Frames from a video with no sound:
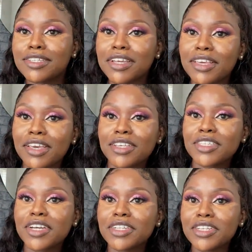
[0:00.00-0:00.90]
nothing
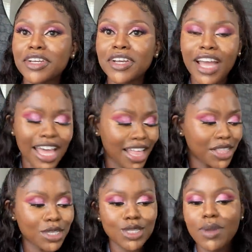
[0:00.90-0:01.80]
exciting
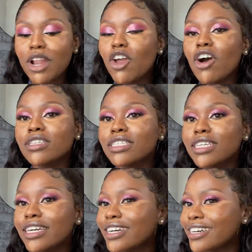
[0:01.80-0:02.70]
this is my last
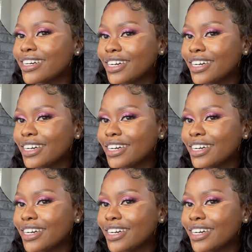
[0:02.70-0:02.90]
year